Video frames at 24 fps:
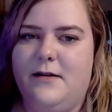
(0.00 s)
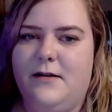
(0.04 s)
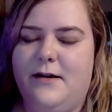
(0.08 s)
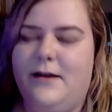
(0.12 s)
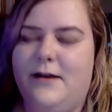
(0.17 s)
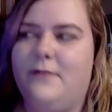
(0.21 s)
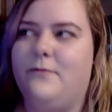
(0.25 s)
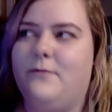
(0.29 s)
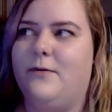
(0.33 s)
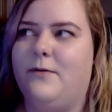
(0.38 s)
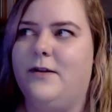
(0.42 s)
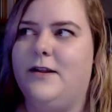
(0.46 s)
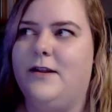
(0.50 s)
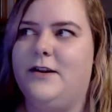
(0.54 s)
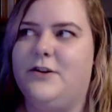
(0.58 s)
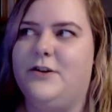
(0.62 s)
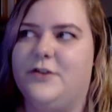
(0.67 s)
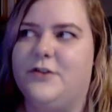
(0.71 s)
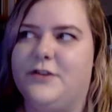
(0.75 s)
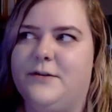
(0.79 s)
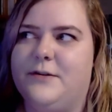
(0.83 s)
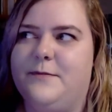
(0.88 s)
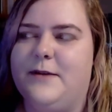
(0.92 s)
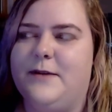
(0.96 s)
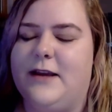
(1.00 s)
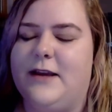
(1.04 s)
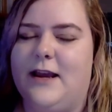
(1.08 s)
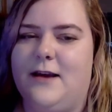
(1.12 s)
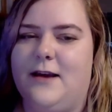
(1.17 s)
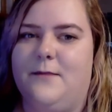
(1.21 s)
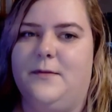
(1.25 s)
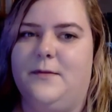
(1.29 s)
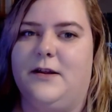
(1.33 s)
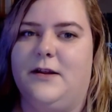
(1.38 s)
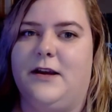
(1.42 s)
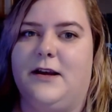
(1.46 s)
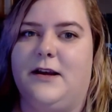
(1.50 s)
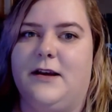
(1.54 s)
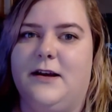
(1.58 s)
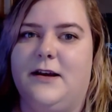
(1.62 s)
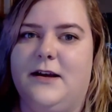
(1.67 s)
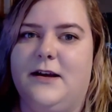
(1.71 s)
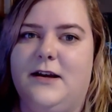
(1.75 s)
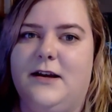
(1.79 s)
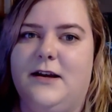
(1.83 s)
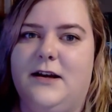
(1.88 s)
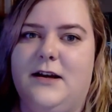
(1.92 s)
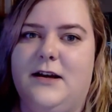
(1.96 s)
it really just became like
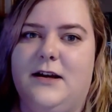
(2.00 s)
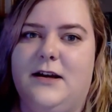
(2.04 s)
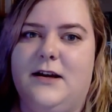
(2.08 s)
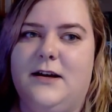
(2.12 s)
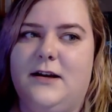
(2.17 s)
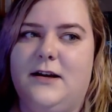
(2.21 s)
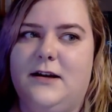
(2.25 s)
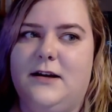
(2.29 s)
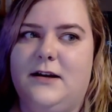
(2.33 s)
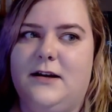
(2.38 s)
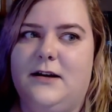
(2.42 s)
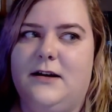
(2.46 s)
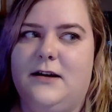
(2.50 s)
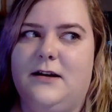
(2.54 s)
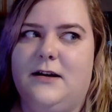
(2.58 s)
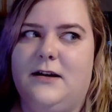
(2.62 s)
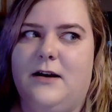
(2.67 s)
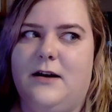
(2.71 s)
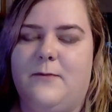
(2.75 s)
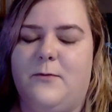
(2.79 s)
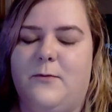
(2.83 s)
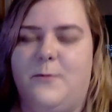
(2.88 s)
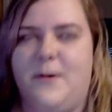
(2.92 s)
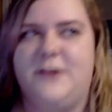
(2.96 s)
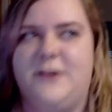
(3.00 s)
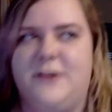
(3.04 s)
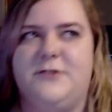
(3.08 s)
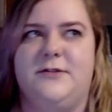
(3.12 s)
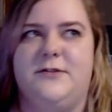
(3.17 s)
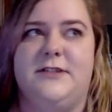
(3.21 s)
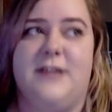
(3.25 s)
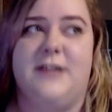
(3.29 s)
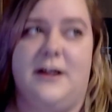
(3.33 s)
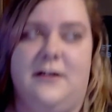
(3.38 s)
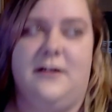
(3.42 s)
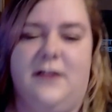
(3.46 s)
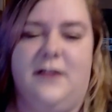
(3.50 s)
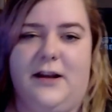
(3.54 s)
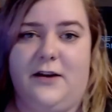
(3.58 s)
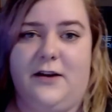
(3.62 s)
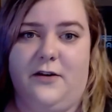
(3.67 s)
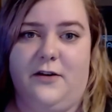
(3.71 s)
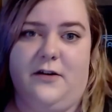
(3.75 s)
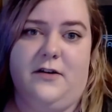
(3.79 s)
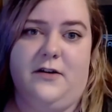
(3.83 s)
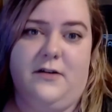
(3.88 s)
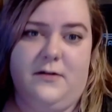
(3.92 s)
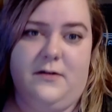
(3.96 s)
a perpetual cycle I
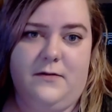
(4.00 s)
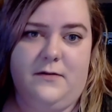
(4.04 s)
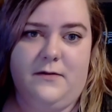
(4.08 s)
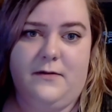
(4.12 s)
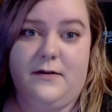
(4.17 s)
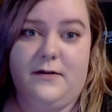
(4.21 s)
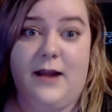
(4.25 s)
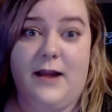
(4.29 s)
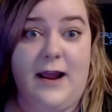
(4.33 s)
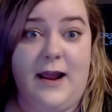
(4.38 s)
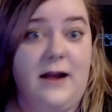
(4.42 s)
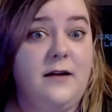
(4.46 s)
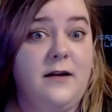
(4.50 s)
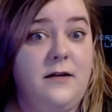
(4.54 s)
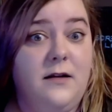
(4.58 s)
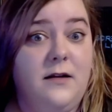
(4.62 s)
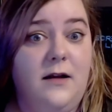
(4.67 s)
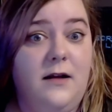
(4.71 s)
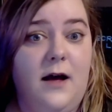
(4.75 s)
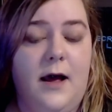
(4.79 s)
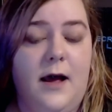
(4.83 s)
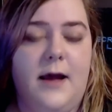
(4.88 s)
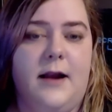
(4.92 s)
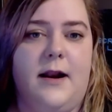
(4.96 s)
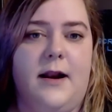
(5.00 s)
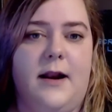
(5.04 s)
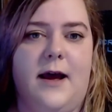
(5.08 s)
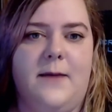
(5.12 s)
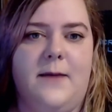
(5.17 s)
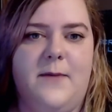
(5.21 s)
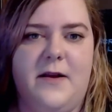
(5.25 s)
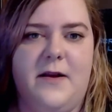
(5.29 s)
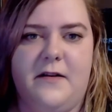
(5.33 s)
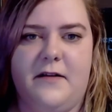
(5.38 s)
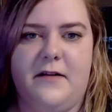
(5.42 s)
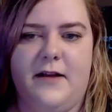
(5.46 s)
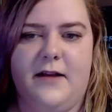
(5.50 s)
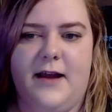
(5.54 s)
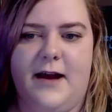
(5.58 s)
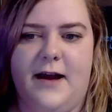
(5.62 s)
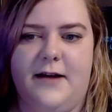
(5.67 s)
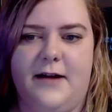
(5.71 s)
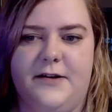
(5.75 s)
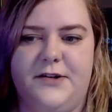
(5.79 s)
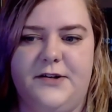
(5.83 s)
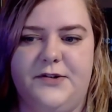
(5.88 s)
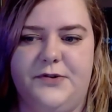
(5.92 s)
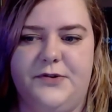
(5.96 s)
couldn't handle, and I basically
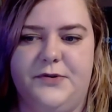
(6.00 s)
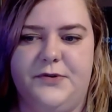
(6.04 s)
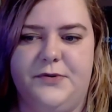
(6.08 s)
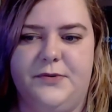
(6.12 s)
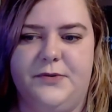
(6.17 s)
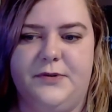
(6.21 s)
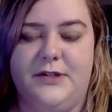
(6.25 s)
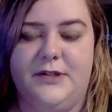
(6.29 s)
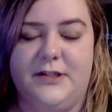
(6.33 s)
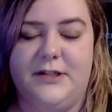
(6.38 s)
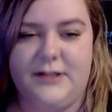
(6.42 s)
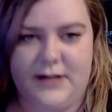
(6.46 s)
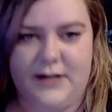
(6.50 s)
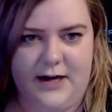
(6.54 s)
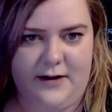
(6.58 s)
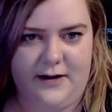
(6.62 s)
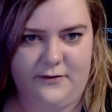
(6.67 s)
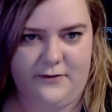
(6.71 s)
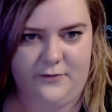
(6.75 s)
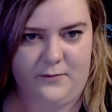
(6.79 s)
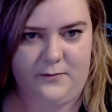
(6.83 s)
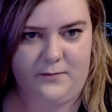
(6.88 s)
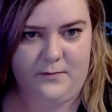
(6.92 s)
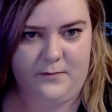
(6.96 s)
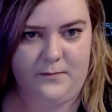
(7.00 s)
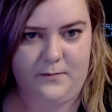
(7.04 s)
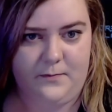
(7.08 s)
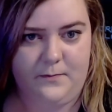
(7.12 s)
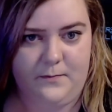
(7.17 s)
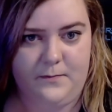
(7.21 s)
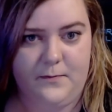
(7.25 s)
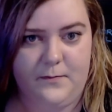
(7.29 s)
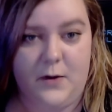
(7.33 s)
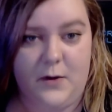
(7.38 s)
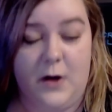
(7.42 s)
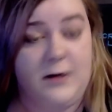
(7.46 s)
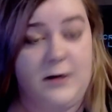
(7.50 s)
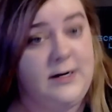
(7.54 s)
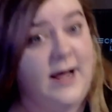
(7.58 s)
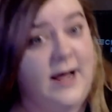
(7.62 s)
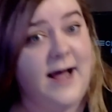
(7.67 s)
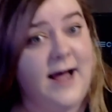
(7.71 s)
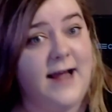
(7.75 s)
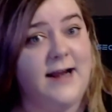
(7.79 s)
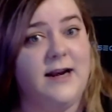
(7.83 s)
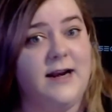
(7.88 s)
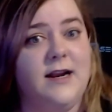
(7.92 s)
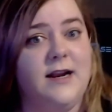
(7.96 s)
had to disconnect from
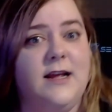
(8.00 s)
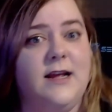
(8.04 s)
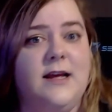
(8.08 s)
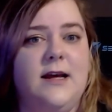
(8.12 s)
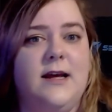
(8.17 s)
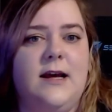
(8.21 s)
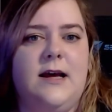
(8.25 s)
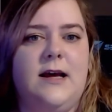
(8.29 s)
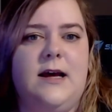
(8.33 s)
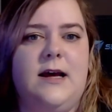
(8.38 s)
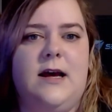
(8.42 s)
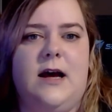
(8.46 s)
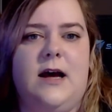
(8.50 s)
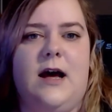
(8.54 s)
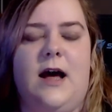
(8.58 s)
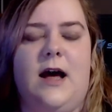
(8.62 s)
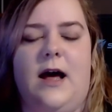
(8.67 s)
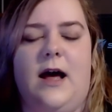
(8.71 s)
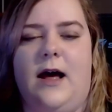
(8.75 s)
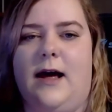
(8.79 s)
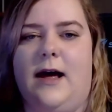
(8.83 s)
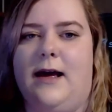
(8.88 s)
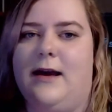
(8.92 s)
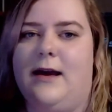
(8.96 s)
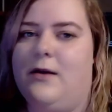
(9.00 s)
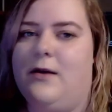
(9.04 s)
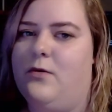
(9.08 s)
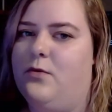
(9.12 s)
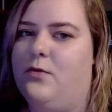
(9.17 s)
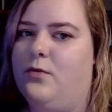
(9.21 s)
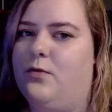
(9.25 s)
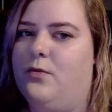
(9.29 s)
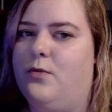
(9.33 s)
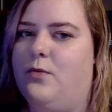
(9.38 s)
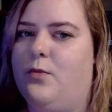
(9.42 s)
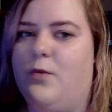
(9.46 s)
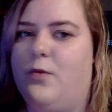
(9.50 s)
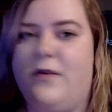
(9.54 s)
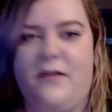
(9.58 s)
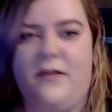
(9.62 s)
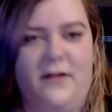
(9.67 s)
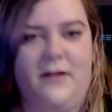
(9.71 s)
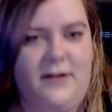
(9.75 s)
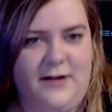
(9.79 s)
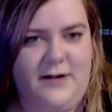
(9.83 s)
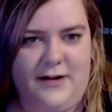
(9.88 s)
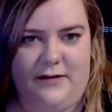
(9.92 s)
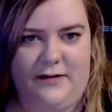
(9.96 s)
online. I
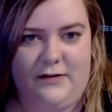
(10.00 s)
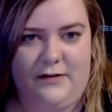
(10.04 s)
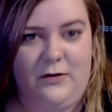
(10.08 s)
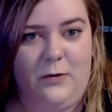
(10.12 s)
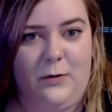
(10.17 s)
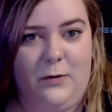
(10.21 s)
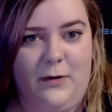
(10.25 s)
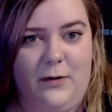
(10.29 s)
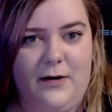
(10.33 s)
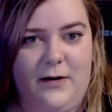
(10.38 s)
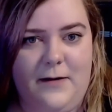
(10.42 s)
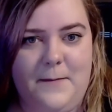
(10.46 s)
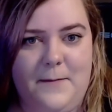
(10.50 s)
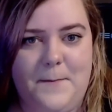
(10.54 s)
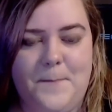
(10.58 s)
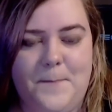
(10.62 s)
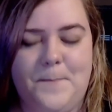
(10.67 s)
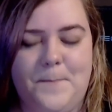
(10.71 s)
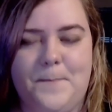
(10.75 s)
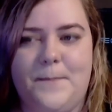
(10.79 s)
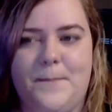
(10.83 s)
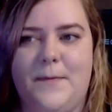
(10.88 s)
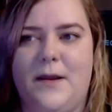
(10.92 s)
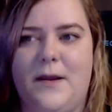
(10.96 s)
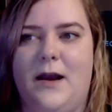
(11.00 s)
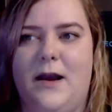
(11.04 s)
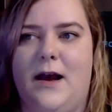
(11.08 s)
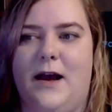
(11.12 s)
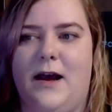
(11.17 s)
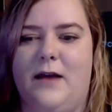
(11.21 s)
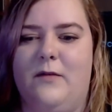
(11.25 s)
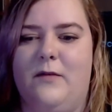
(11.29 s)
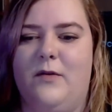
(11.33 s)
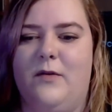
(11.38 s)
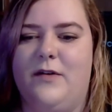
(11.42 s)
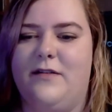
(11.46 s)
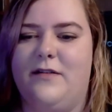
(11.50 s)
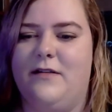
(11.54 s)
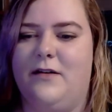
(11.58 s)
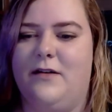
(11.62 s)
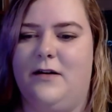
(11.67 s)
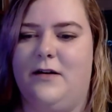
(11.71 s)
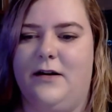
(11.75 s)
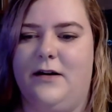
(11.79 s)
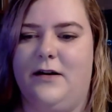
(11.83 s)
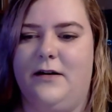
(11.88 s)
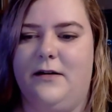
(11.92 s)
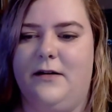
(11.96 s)
wasn't on Discord. I wasn't
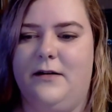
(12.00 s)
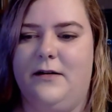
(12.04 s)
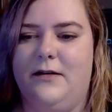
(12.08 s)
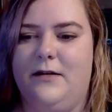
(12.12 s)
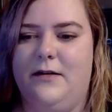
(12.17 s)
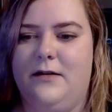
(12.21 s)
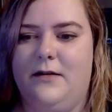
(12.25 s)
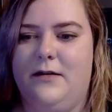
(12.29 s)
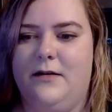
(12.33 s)
on